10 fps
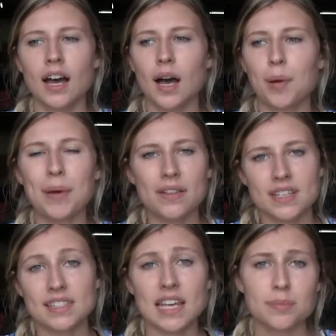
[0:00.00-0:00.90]
about
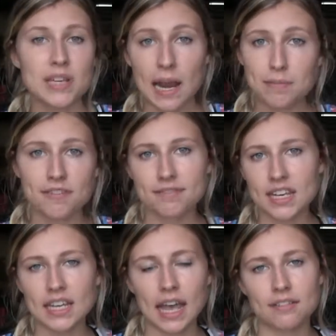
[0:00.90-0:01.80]
the same time of
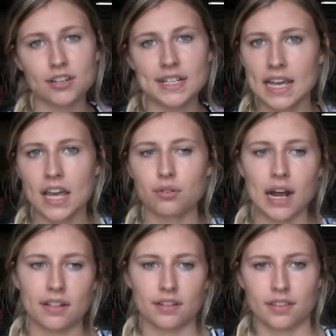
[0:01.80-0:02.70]
feeding every day
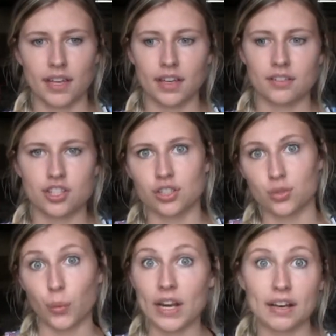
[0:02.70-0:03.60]
rather than
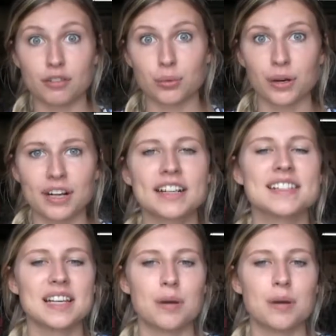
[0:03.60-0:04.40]
just whenever works.